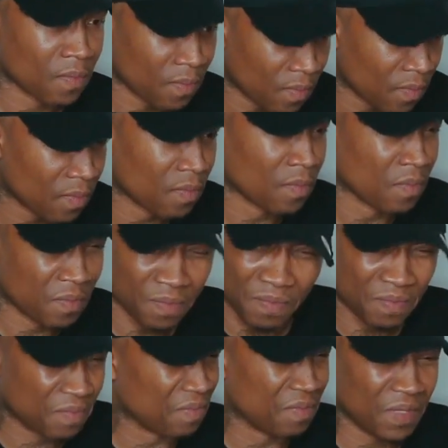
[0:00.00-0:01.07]
Making music
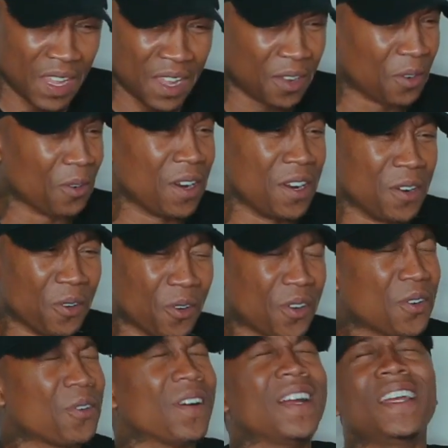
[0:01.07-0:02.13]
while I'm ready. That's real
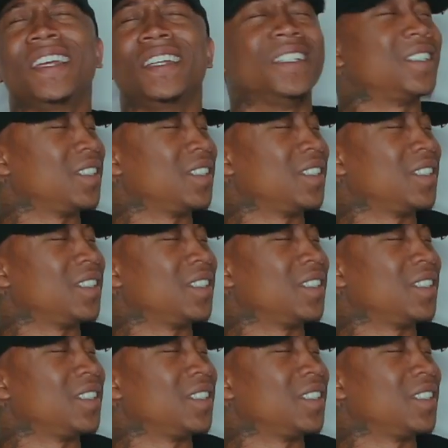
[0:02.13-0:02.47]
crazy.